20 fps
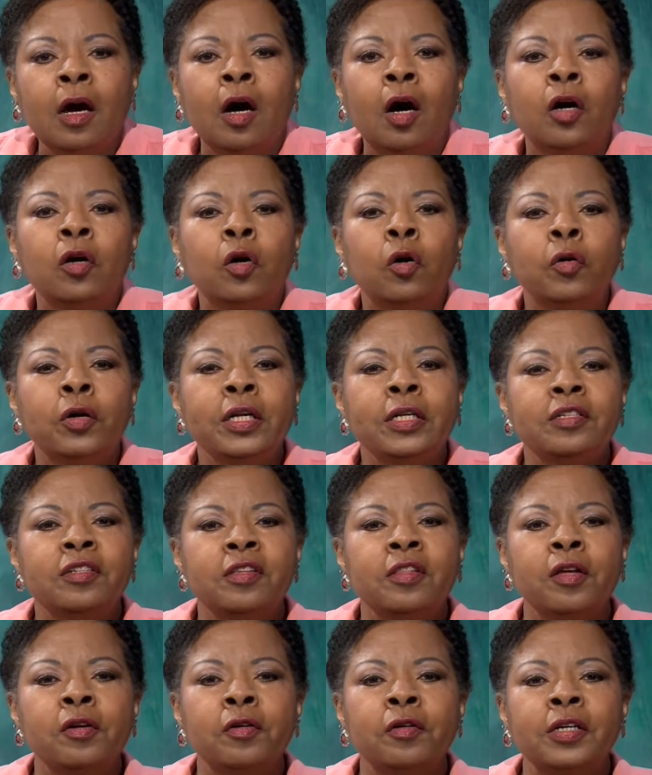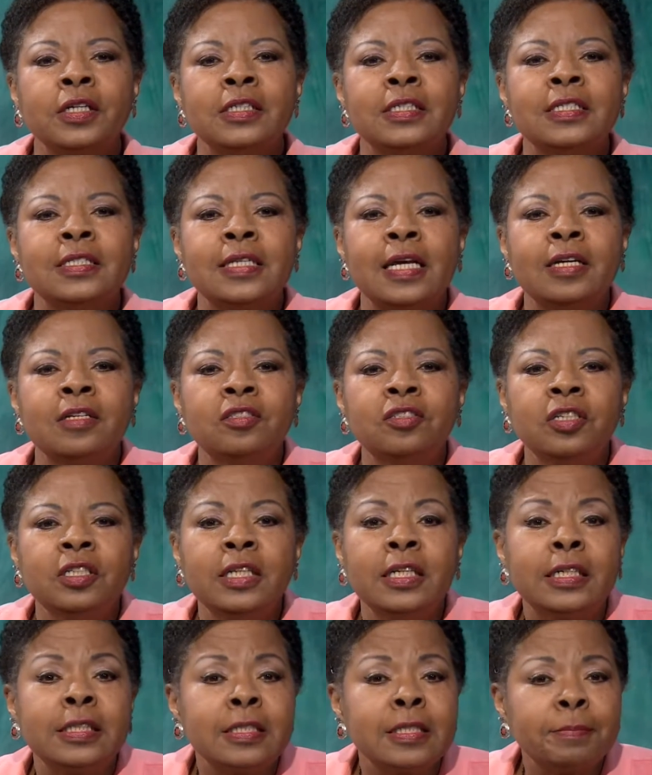According to the organization,
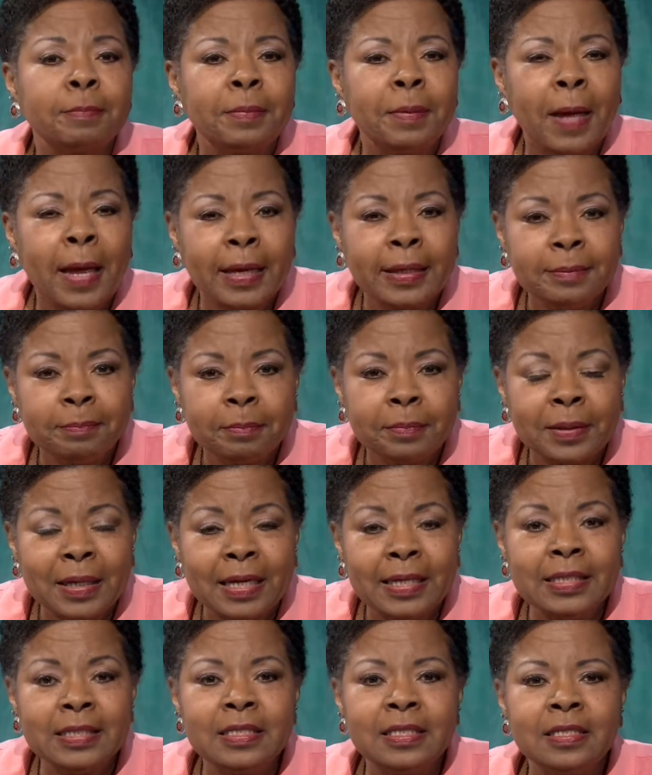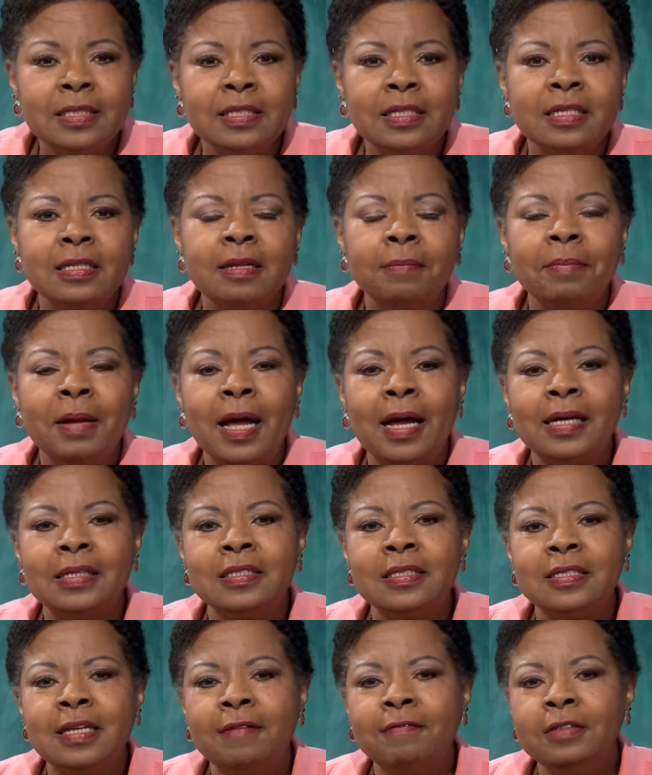it has placed in the
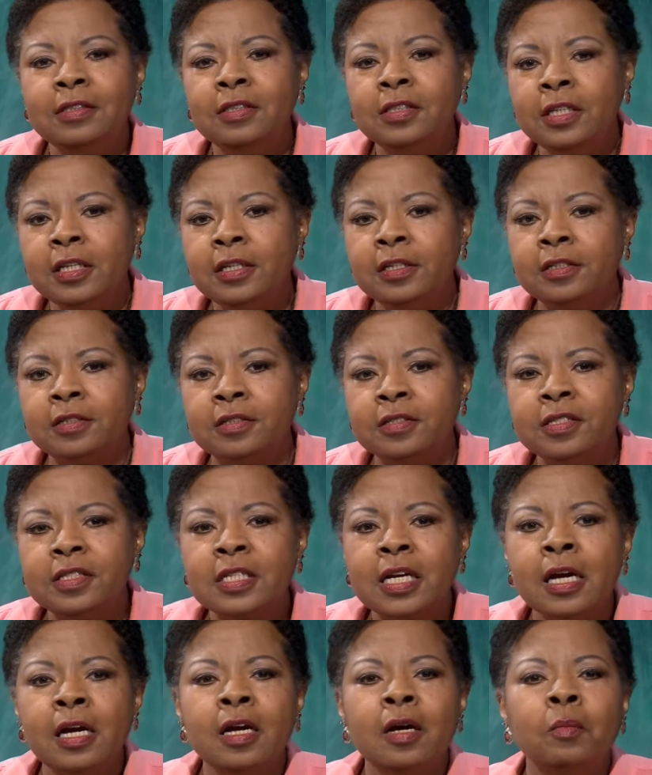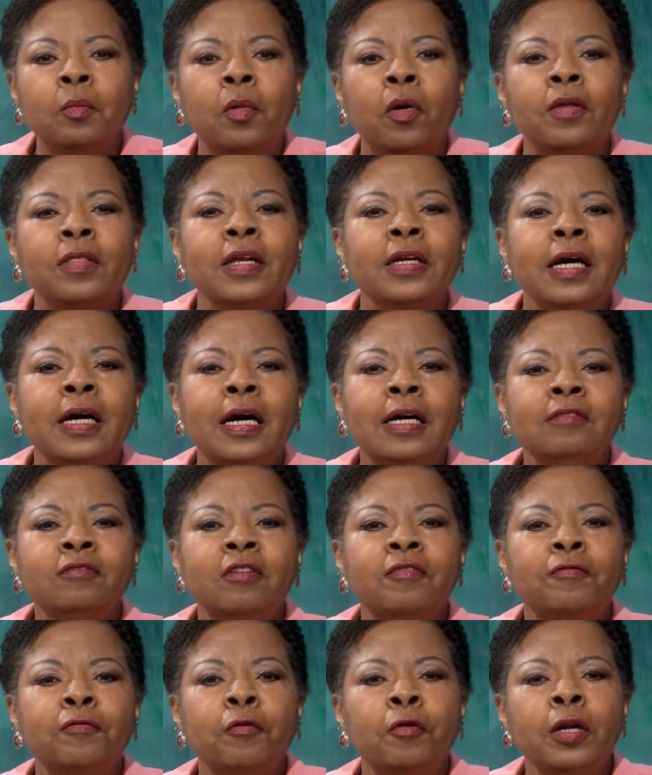past seven years more than one
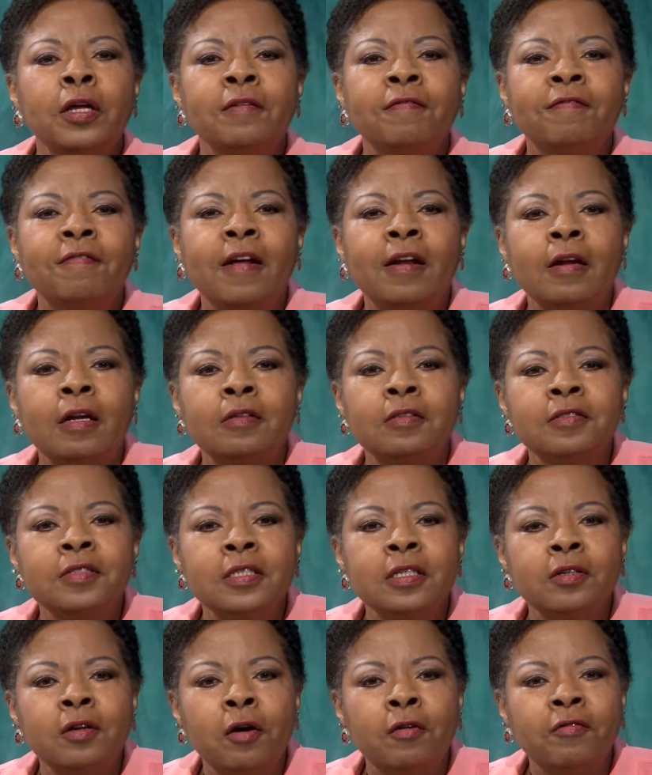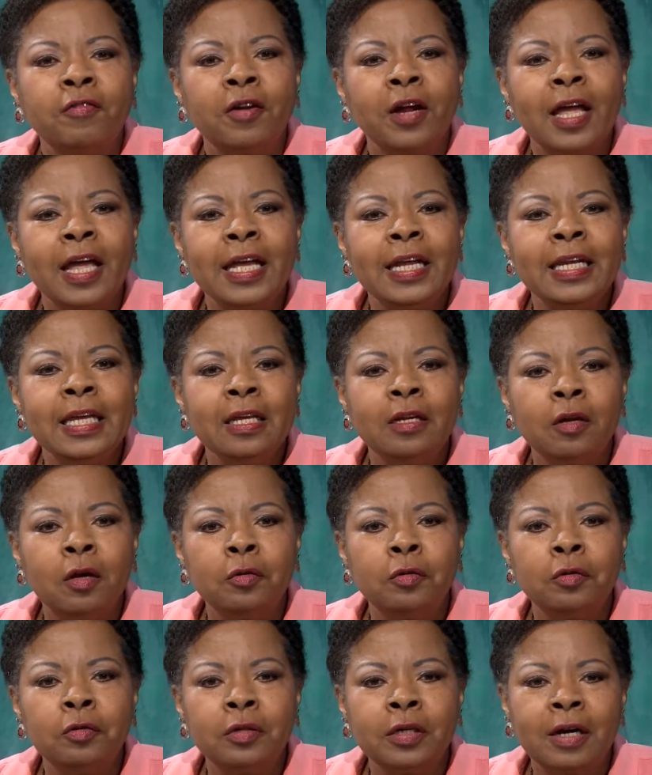hundred forty fellows in over eighty
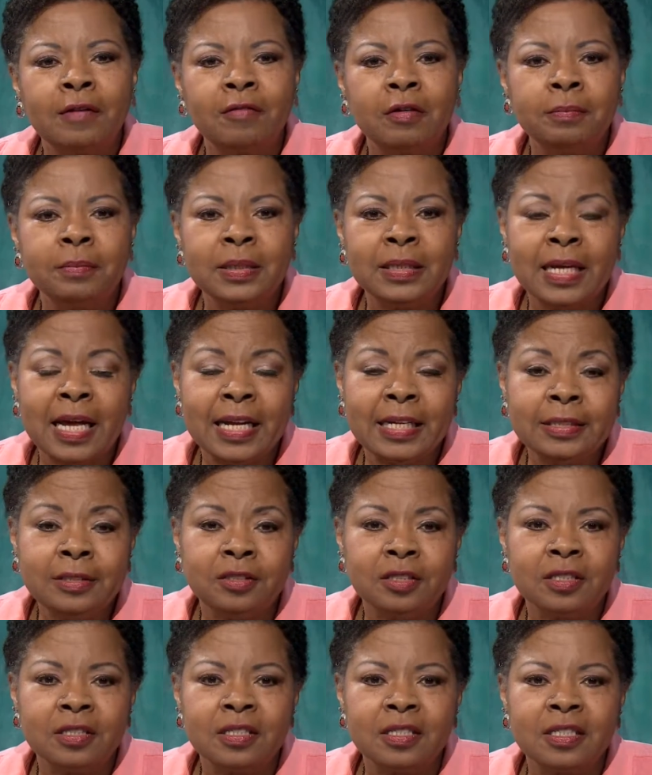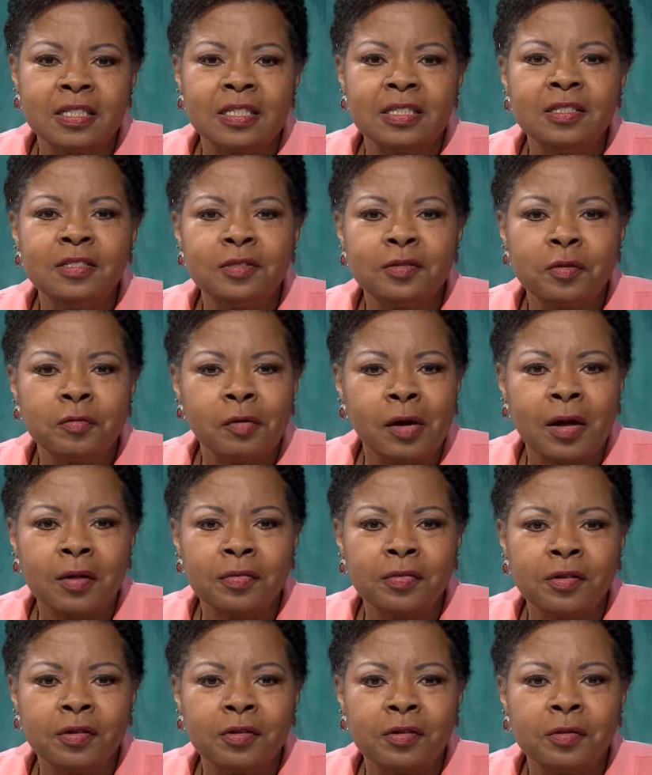local government agencies
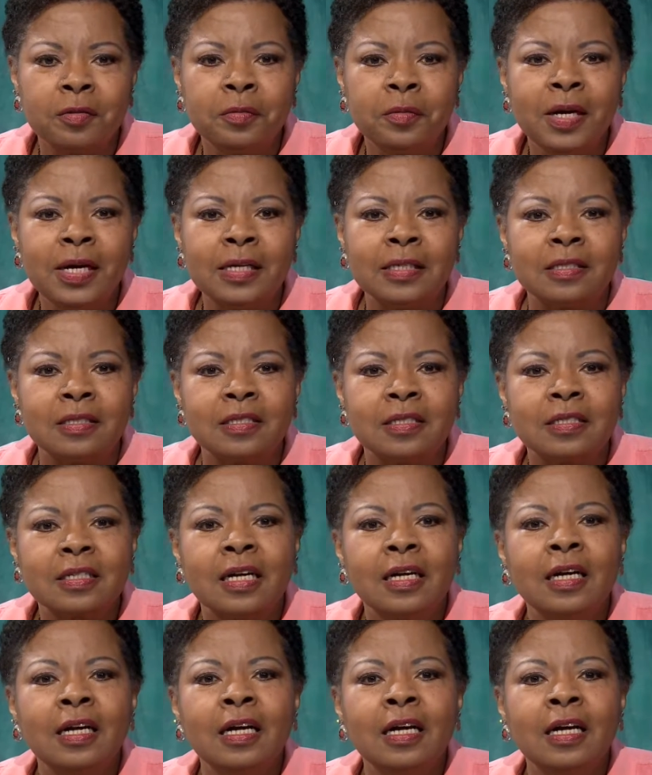throughout the U S